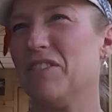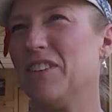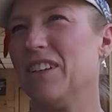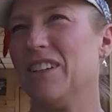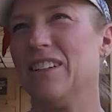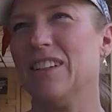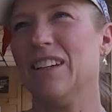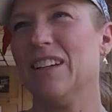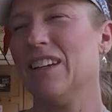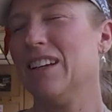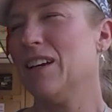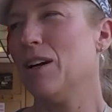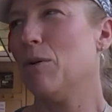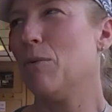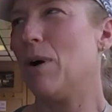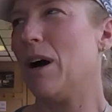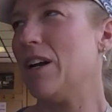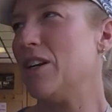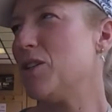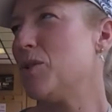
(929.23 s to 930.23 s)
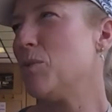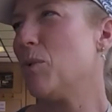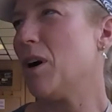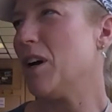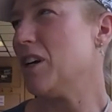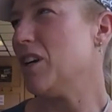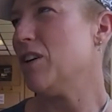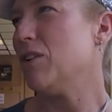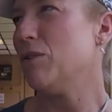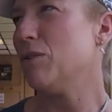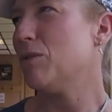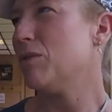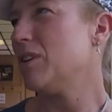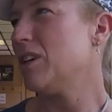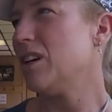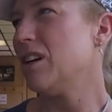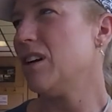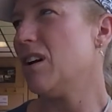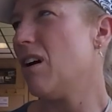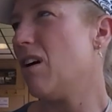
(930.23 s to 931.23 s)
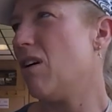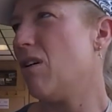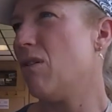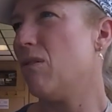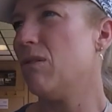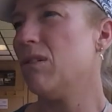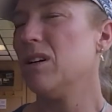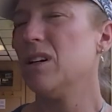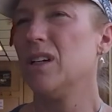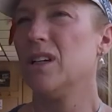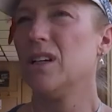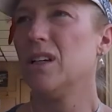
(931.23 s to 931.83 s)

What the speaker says: And watch what you know,